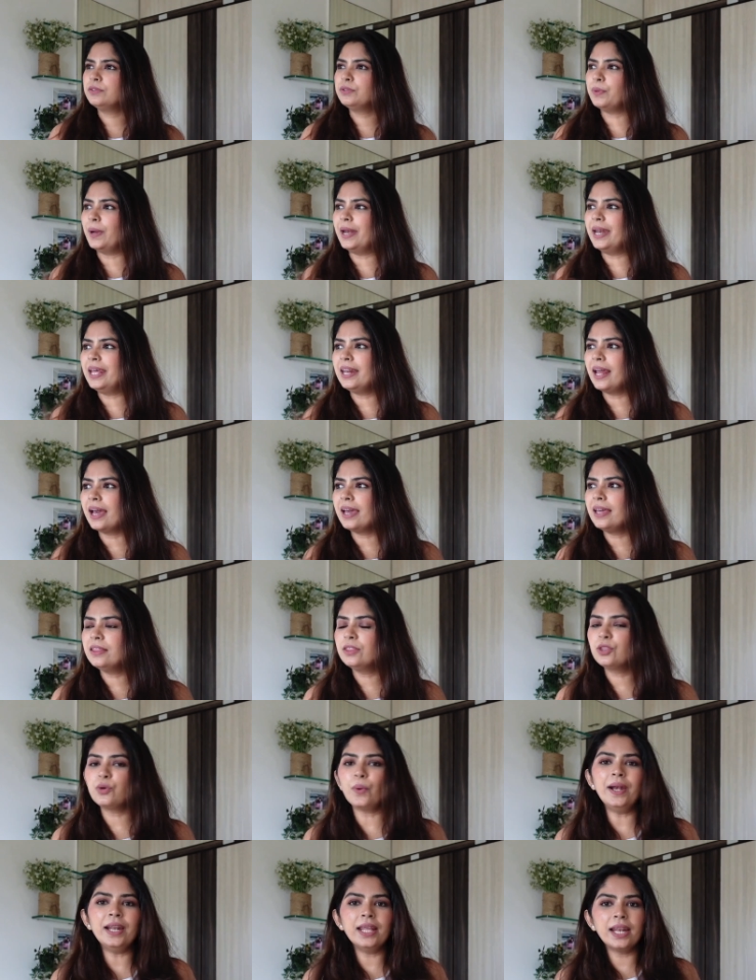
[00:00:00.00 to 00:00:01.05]

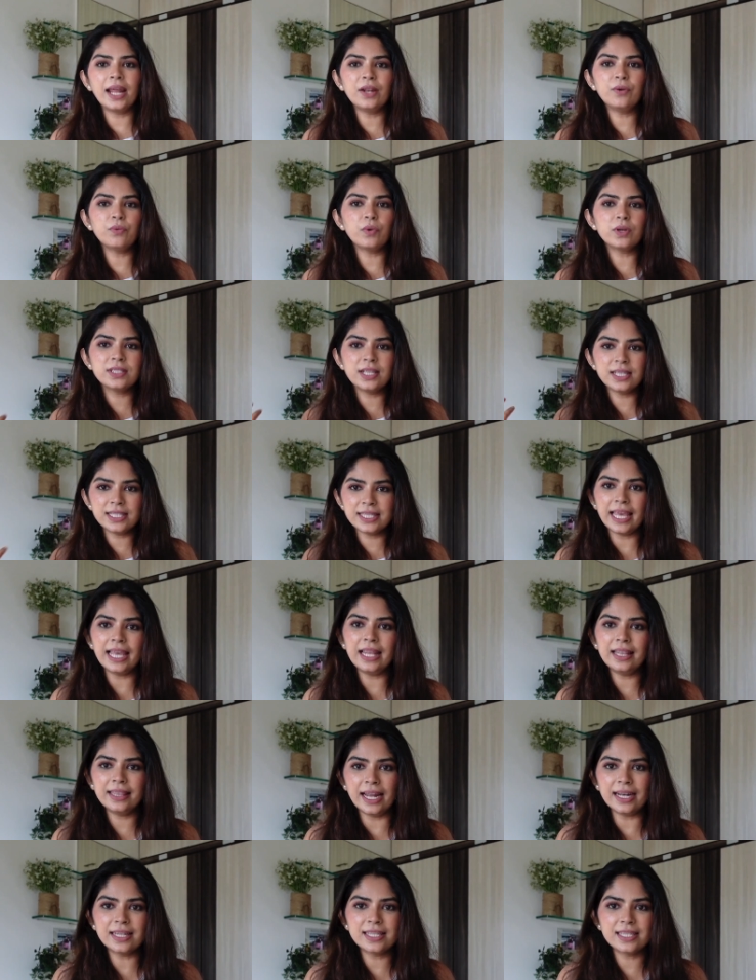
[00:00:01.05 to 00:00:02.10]
29 was the
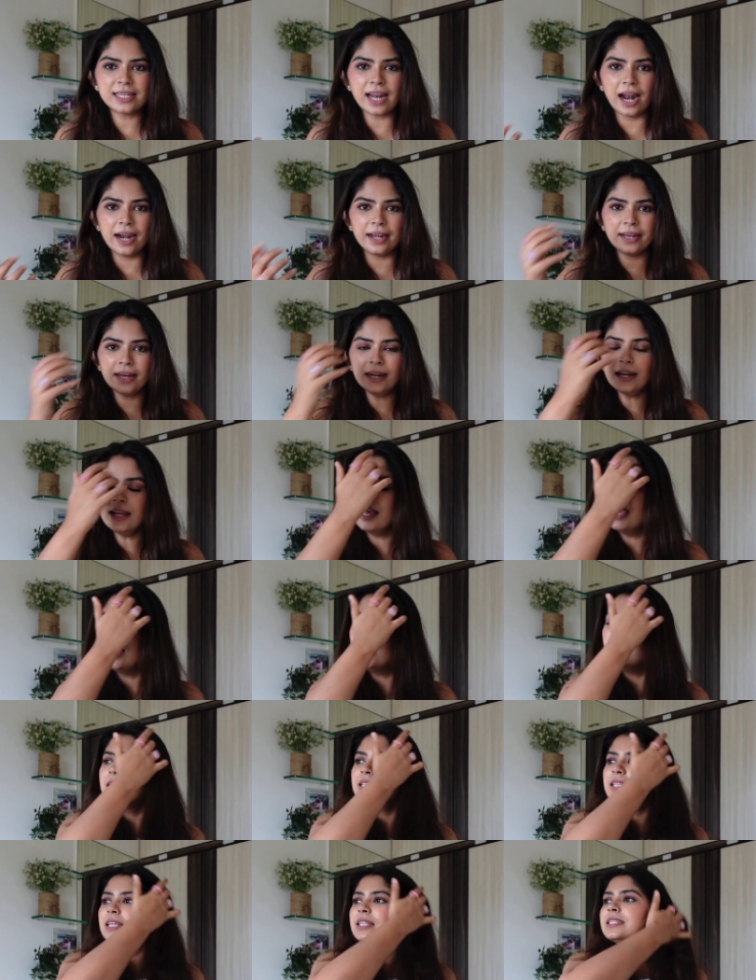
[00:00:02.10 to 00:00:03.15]
sale that started
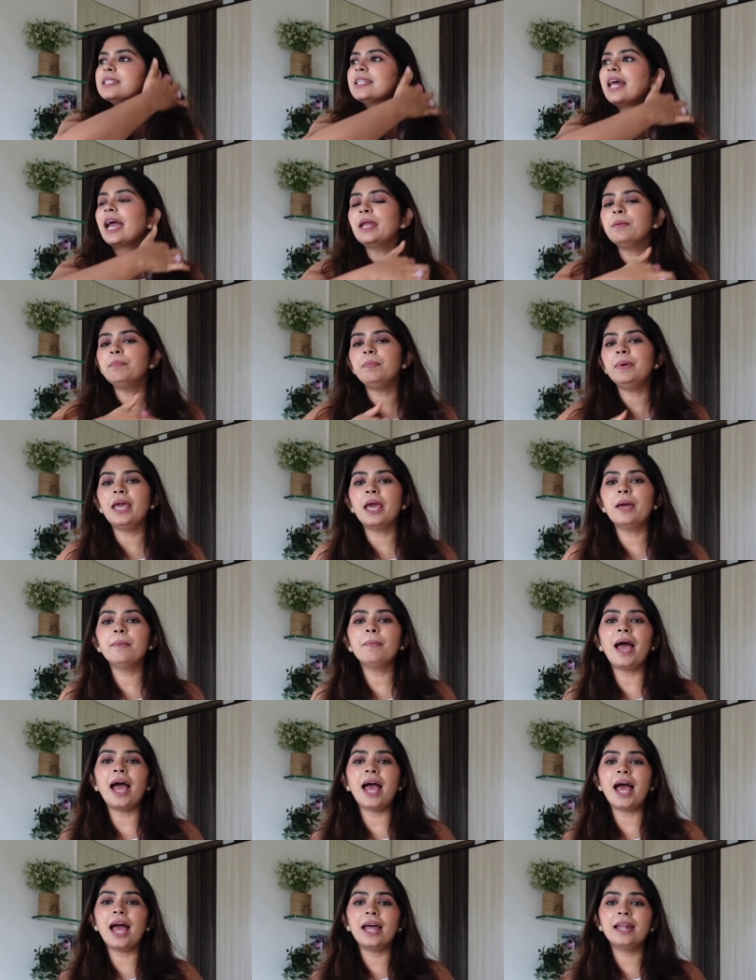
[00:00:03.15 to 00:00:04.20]
since 9 PM,
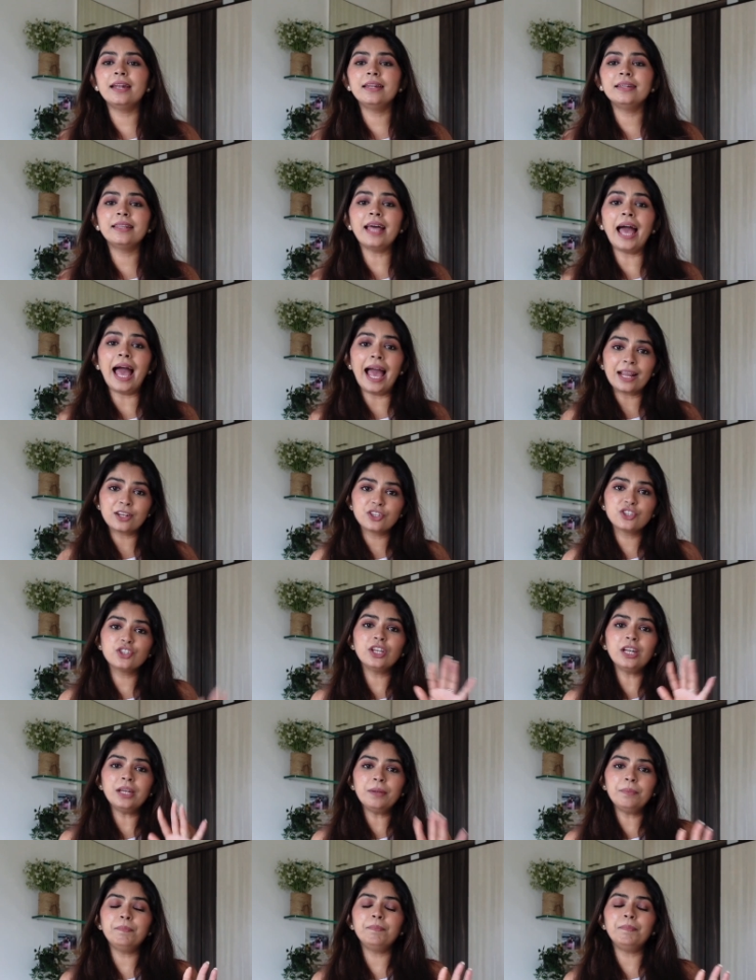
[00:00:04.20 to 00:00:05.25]
and the
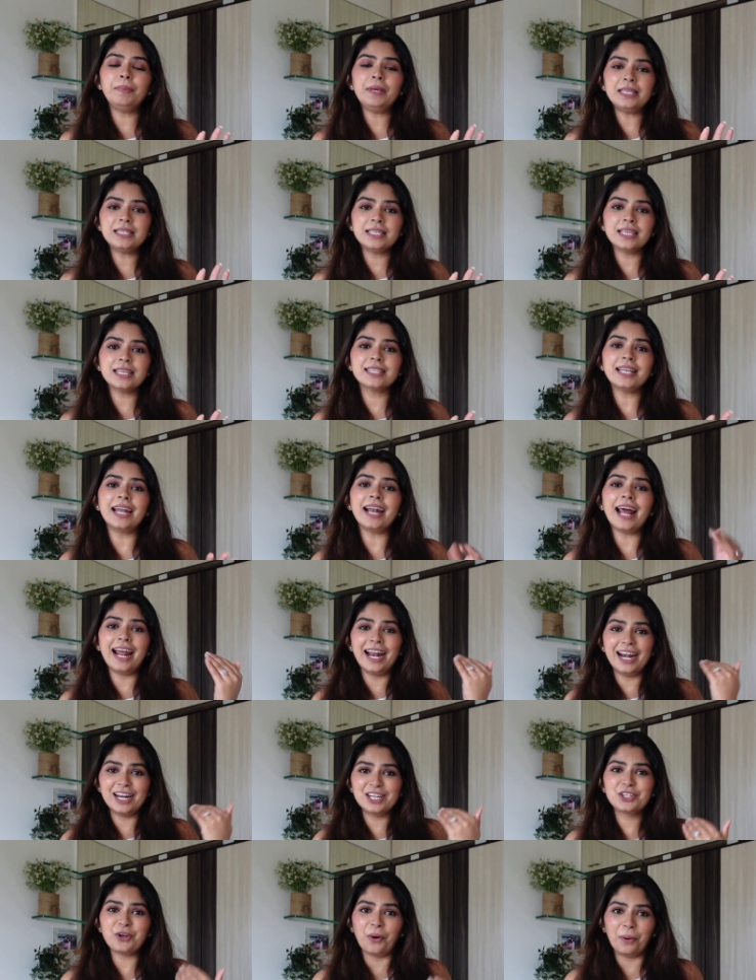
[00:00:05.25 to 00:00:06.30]
actual pieces that I
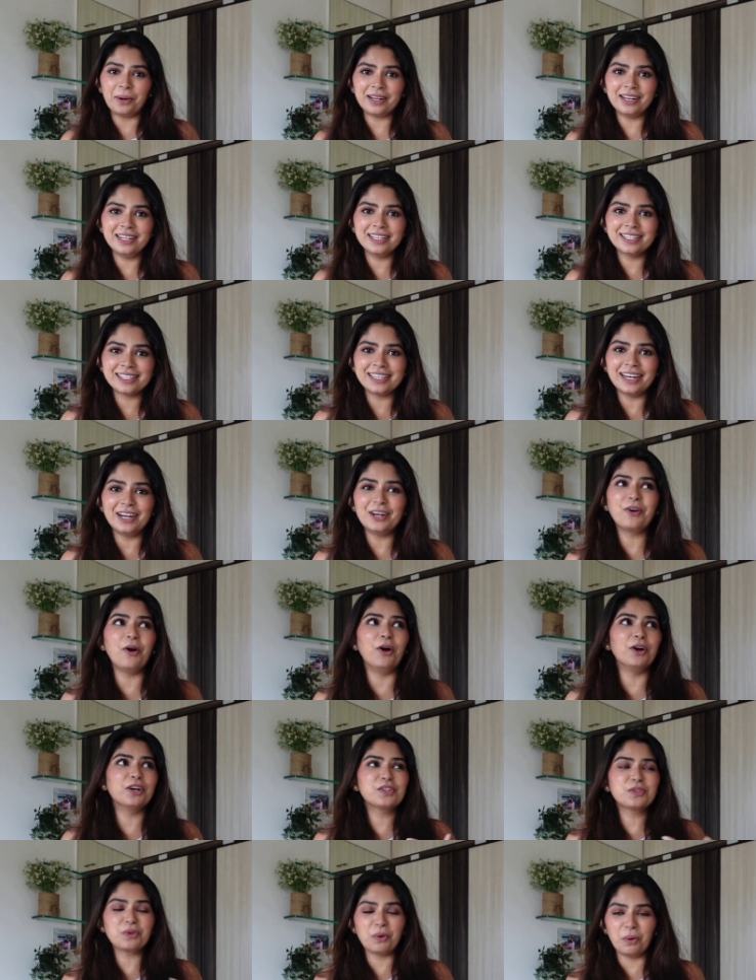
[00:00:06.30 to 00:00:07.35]
had shortlisted
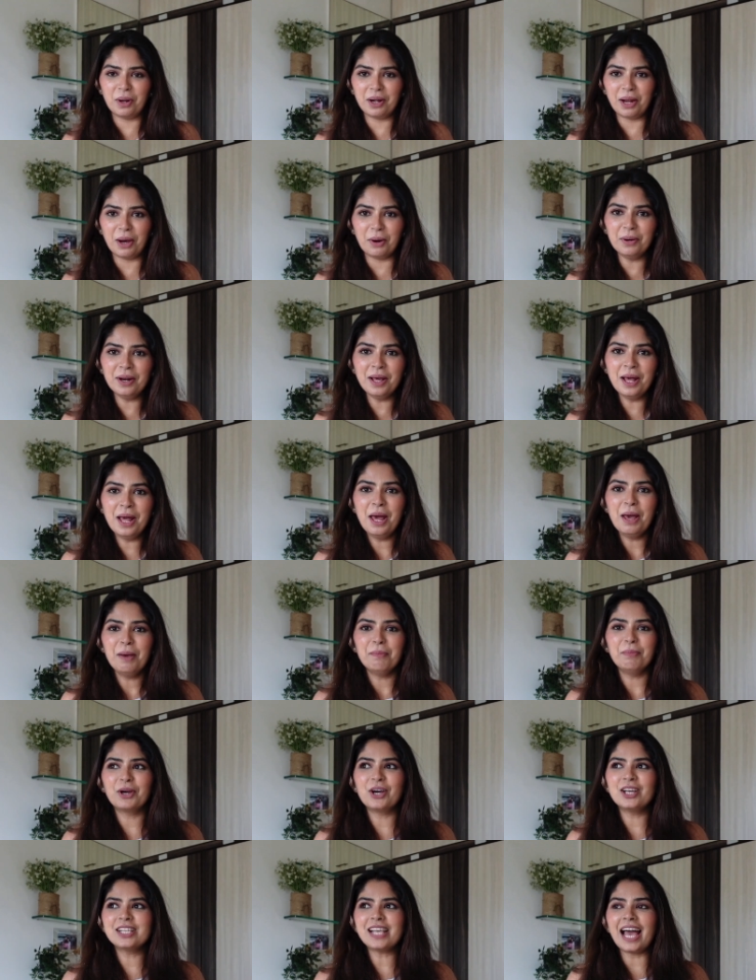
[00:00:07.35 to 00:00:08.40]
got sold out
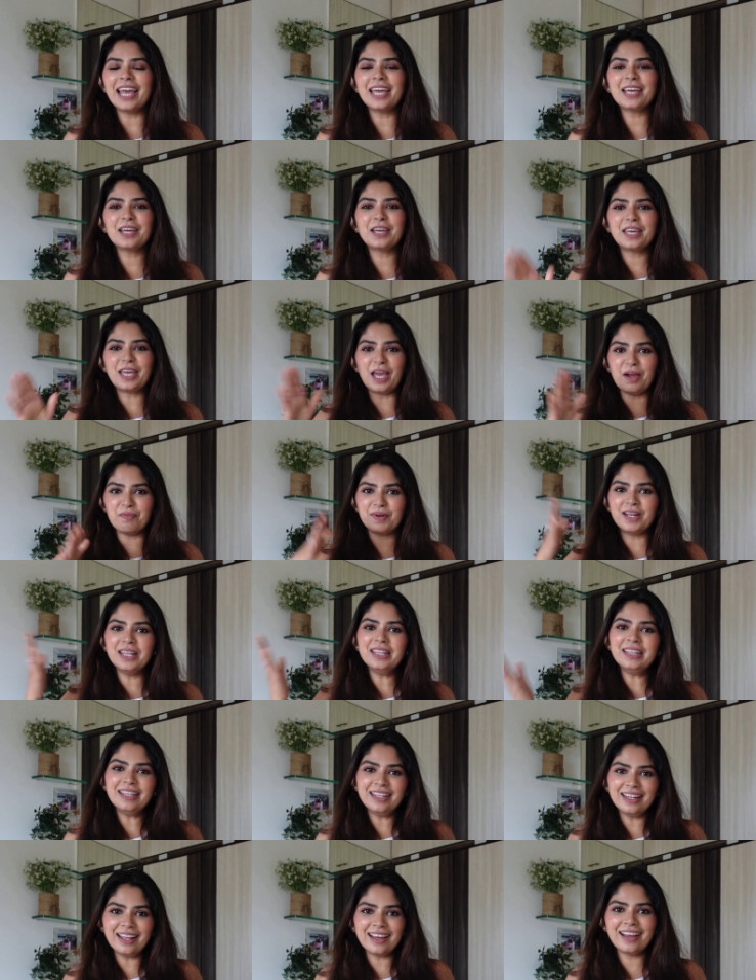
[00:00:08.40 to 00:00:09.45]
because I kept it
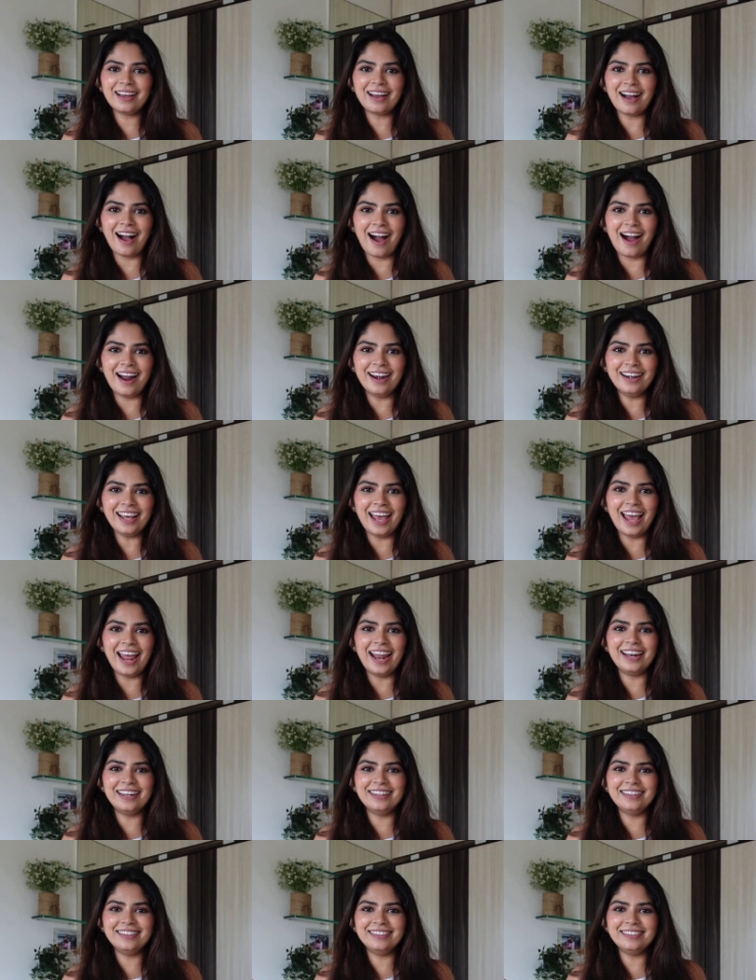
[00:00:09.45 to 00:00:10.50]
in the cart,
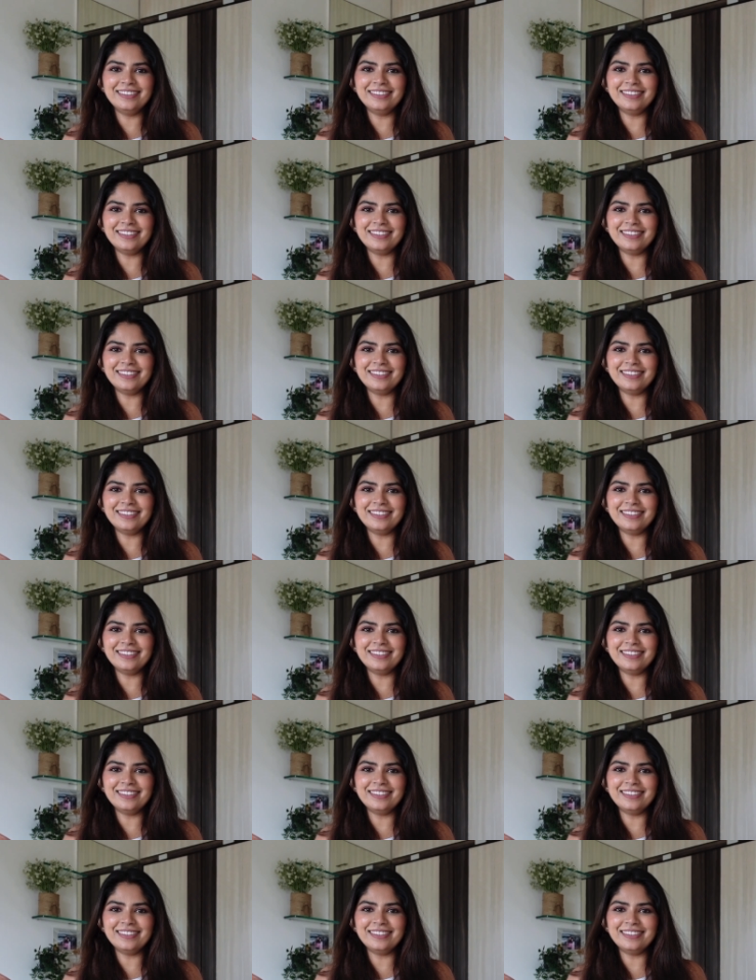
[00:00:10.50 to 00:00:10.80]
and